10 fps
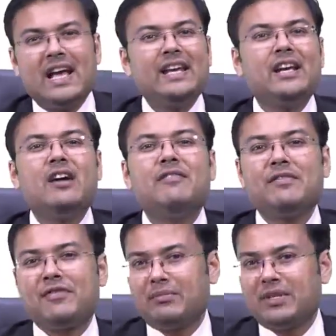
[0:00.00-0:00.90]
and away
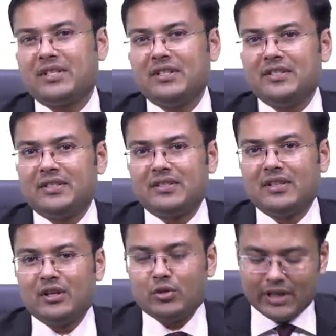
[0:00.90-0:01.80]
from the surgeon.
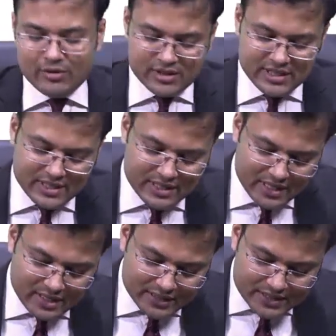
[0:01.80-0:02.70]
So can you see
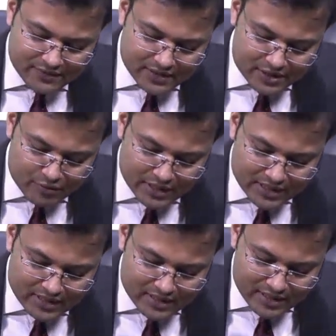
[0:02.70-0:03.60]
this first
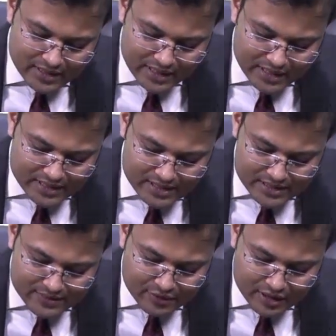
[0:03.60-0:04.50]
one, it
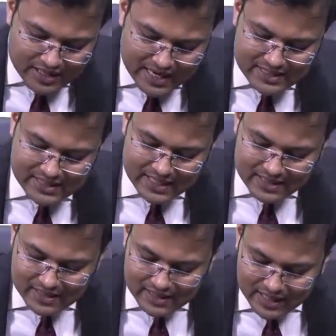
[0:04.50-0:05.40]
is for right
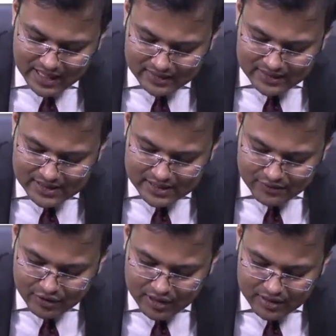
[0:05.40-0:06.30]
side and this is
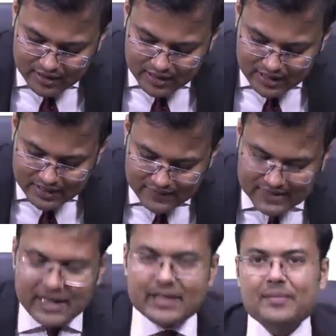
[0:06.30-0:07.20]
for left
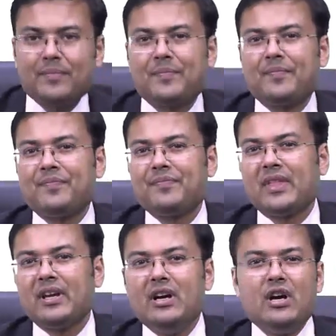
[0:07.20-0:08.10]
side.
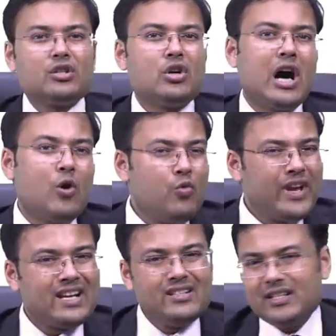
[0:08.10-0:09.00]
So how we
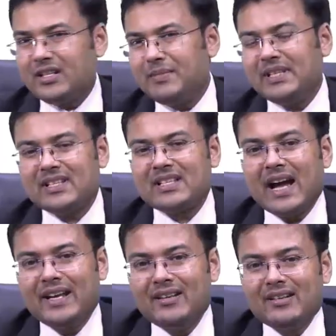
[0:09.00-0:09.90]
can determine the
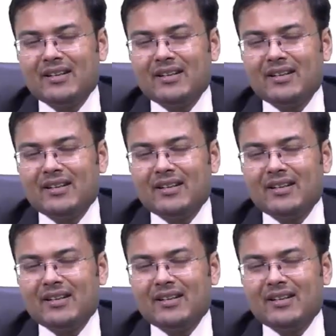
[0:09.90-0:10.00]
side?